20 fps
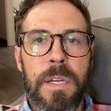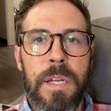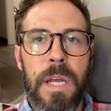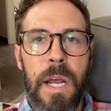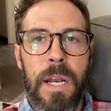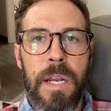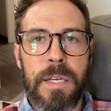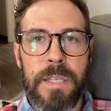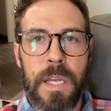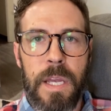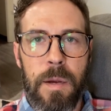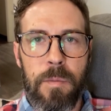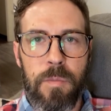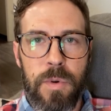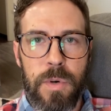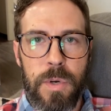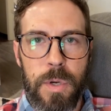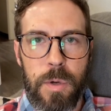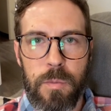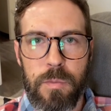9
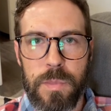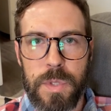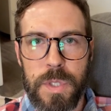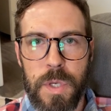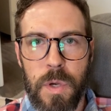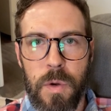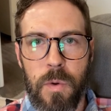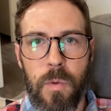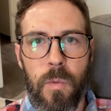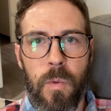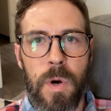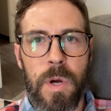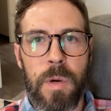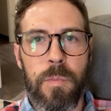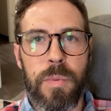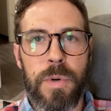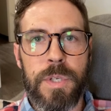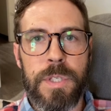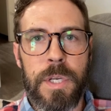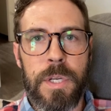exam rooms,
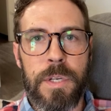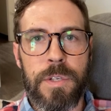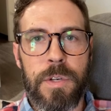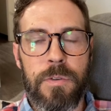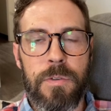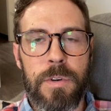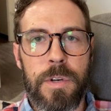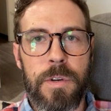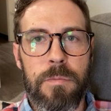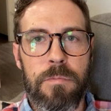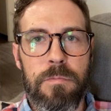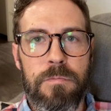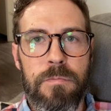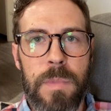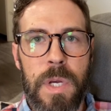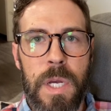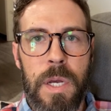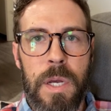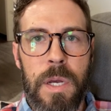1 procedure room,